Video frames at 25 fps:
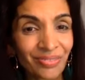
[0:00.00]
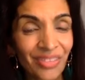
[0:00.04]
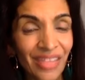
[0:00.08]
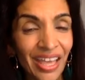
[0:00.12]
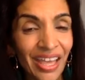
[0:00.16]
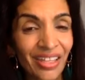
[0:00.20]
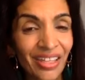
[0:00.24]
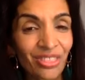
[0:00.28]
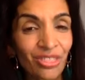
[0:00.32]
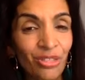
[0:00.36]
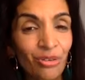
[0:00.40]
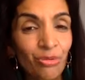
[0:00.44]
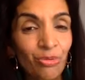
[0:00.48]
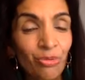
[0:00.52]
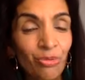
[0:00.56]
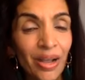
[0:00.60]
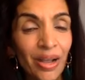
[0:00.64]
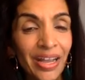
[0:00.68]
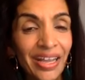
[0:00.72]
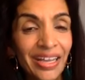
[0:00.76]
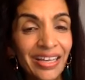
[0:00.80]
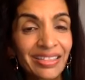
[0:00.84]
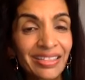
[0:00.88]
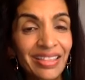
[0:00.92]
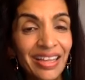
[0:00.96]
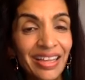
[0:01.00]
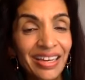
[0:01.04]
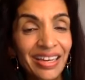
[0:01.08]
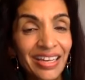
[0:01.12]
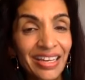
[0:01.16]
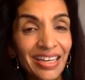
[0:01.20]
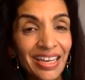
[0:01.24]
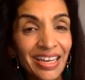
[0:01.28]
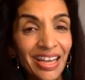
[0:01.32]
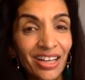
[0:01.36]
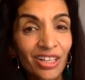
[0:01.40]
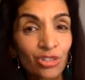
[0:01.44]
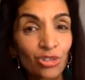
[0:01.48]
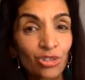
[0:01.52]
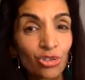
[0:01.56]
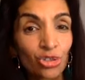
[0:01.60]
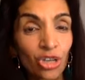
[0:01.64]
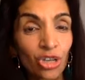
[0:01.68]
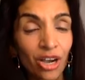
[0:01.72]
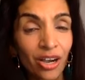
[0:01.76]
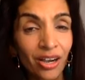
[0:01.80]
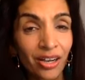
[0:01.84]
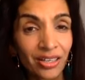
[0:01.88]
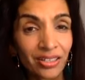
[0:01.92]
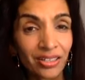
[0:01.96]
and the way that it
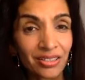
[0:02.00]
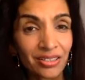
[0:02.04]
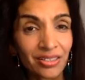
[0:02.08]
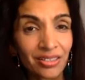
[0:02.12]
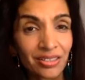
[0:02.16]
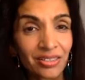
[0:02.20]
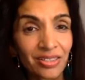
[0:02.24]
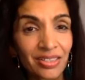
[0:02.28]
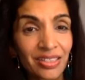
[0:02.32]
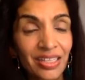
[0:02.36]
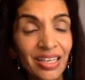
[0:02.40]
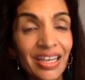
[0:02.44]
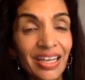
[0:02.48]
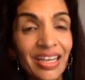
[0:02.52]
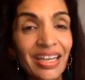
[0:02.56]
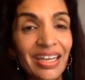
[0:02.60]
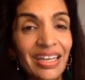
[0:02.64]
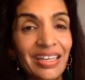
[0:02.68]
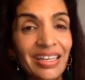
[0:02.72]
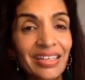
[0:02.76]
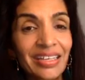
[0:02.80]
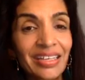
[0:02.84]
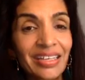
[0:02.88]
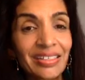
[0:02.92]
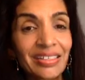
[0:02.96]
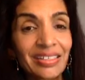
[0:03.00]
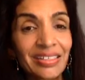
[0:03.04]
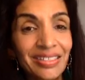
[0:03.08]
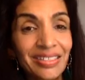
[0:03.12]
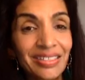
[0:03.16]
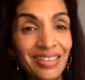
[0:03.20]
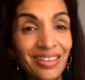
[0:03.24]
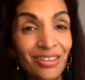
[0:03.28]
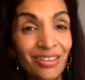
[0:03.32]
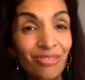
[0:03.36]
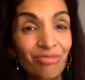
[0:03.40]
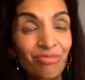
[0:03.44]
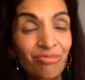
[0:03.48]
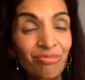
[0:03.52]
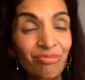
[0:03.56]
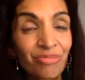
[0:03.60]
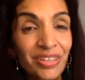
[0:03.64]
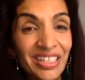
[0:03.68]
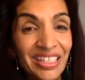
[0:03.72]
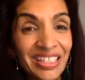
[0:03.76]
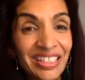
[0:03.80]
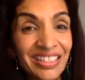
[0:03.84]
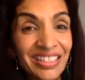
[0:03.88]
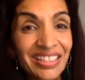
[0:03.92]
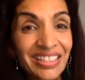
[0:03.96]
adjusts is
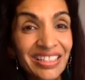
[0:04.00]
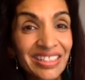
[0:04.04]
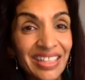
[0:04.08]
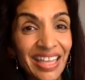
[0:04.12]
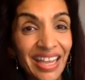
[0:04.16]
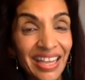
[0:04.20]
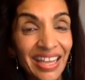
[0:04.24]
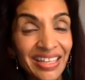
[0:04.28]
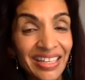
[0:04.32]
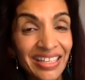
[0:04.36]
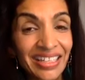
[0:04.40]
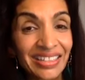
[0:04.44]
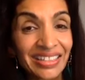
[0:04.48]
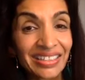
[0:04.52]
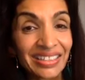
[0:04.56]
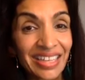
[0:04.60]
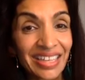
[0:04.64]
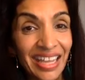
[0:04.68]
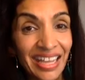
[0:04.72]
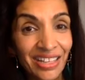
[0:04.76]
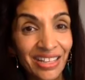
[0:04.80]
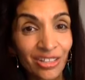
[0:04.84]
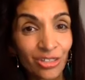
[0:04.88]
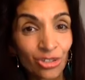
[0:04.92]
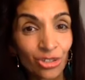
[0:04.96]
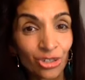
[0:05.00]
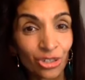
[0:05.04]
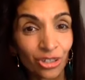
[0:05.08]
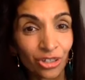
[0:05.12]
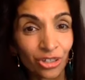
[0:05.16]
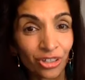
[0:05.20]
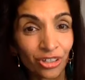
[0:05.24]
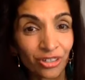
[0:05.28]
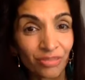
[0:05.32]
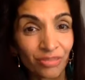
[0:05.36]
resetting nature.